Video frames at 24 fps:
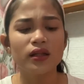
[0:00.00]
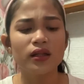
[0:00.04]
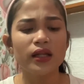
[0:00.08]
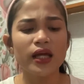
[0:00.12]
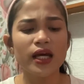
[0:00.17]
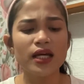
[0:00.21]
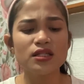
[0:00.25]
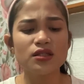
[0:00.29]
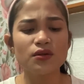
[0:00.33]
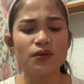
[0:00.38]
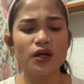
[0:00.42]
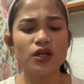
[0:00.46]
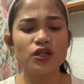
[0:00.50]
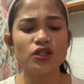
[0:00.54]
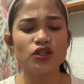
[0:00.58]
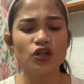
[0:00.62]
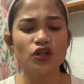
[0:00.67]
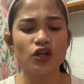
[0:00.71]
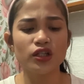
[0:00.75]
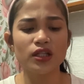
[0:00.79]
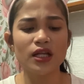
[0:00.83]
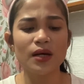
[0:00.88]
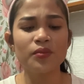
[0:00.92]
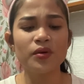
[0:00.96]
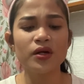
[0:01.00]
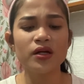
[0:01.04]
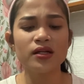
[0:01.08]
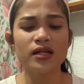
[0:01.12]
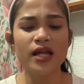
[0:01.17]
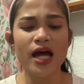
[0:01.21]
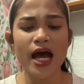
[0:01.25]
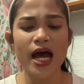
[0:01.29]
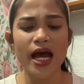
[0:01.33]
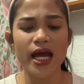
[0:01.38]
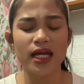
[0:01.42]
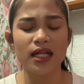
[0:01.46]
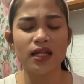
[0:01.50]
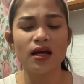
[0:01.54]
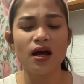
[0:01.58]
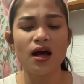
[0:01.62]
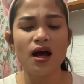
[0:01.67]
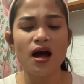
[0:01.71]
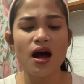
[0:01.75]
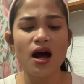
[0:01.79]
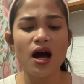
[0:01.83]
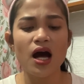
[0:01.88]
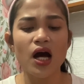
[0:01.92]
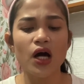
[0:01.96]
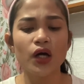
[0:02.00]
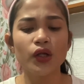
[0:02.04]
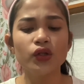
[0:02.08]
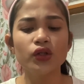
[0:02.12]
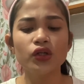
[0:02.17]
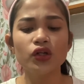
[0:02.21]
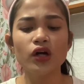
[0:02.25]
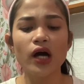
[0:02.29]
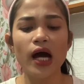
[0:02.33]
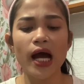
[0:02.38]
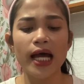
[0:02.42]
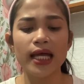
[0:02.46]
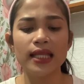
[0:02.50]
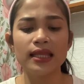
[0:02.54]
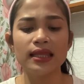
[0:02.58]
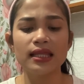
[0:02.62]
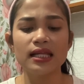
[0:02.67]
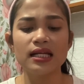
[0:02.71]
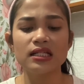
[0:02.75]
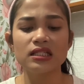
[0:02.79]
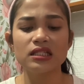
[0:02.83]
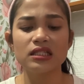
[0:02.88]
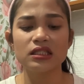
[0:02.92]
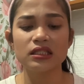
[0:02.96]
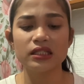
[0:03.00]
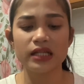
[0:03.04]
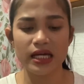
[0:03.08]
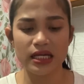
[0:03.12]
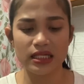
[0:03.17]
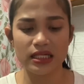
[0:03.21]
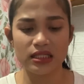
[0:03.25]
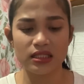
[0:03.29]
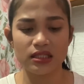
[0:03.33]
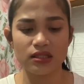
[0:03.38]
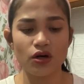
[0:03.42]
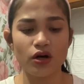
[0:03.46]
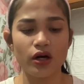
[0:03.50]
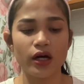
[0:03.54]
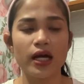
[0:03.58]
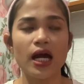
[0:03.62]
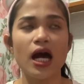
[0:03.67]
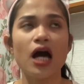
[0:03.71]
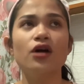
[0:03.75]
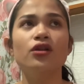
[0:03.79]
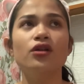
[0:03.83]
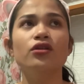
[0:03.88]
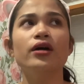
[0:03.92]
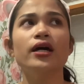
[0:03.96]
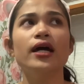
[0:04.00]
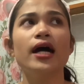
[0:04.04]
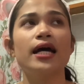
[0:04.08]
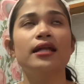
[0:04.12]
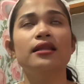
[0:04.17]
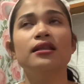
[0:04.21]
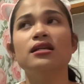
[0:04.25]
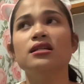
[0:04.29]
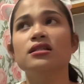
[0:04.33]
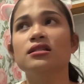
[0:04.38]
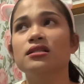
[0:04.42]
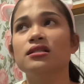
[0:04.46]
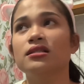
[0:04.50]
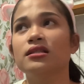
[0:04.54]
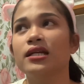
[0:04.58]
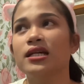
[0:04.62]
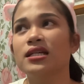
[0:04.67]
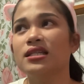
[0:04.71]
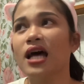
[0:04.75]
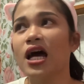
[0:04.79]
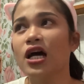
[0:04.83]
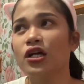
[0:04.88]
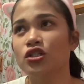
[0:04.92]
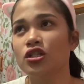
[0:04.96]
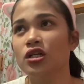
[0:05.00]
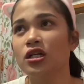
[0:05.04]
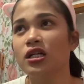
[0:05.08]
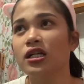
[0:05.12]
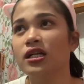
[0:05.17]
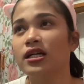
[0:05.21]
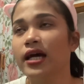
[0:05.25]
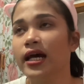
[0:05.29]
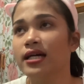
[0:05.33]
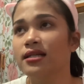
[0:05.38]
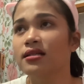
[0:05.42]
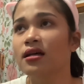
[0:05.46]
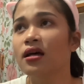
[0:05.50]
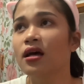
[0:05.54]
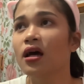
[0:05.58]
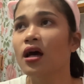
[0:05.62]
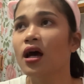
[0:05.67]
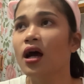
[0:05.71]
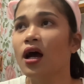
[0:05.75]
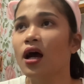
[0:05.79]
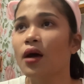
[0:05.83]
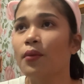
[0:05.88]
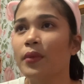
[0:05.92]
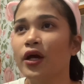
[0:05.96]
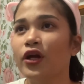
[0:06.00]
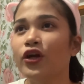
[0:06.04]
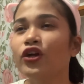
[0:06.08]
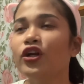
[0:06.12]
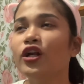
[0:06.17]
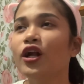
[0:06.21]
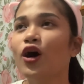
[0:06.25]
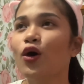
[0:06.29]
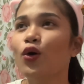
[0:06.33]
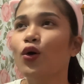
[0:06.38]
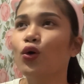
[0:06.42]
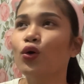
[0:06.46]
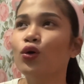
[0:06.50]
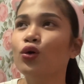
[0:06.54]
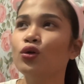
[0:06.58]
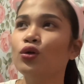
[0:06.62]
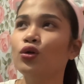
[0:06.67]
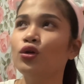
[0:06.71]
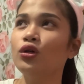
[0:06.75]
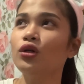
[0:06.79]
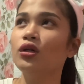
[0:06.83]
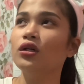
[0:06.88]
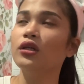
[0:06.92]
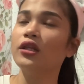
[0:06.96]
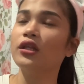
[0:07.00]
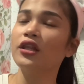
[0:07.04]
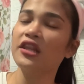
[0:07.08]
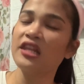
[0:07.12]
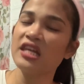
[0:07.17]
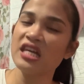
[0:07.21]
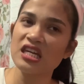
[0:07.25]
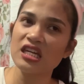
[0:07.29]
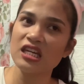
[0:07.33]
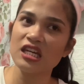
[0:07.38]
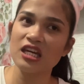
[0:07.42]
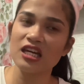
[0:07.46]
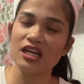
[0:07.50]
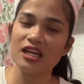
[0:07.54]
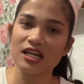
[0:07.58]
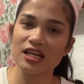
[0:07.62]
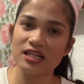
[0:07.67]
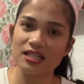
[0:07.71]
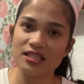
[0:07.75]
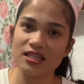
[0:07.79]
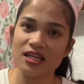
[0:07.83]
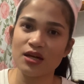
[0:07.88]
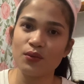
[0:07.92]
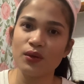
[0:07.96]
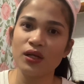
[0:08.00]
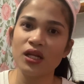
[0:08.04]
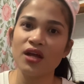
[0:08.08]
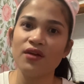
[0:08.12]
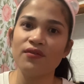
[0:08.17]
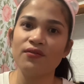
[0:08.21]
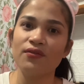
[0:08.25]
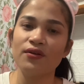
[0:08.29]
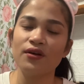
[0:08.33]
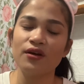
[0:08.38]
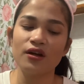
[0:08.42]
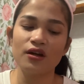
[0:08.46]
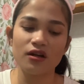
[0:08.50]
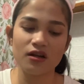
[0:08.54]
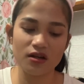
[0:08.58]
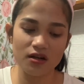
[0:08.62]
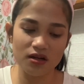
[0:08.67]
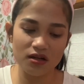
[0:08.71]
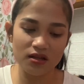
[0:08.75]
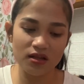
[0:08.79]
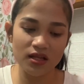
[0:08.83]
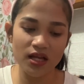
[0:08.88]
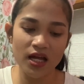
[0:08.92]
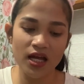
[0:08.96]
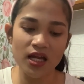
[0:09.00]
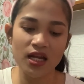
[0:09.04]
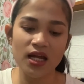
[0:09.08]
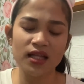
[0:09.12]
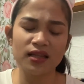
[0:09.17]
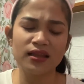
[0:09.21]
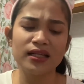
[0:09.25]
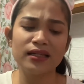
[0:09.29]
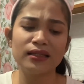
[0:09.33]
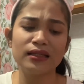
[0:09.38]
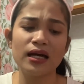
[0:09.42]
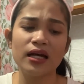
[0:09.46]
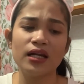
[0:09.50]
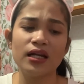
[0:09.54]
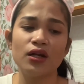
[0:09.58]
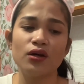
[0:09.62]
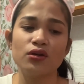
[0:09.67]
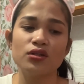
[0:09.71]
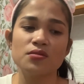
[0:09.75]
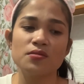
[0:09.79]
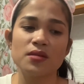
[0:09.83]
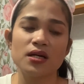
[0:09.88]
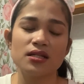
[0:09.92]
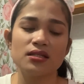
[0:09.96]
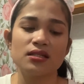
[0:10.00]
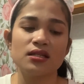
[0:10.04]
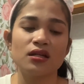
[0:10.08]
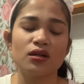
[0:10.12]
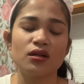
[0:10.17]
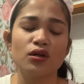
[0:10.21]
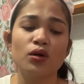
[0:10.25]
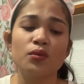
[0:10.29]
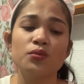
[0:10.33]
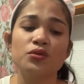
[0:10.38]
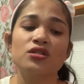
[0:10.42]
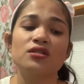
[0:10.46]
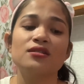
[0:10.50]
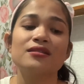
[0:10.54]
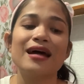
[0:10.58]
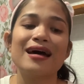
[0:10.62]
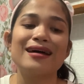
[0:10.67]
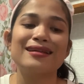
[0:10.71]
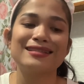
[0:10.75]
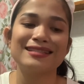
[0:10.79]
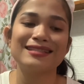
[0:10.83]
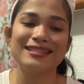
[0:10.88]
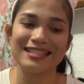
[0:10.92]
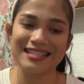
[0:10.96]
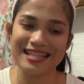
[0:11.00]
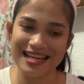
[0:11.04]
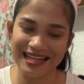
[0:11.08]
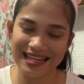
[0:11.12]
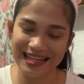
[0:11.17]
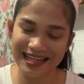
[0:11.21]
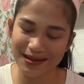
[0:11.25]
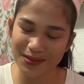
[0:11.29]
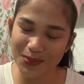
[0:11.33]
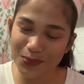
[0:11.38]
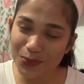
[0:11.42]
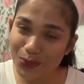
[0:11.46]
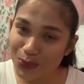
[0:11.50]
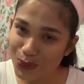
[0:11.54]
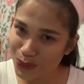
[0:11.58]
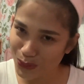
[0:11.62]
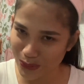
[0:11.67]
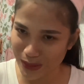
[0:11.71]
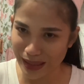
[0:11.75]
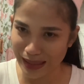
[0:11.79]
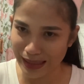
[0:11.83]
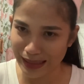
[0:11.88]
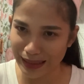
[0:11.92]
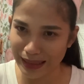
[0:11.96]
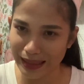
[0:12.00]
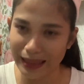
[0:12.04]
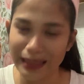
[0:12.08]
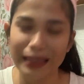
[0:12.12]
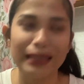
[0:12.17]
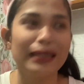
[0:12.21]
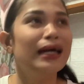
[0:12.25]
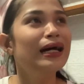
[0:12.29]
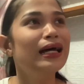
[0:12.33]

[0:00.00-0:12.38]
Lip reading: Next question, number 9. How do you handle stress? Okay, how do I handle stress? Actually, guys, meron akong thinking kasi whenever na nadadaan ako sa mga sirkumstansya ng buhay,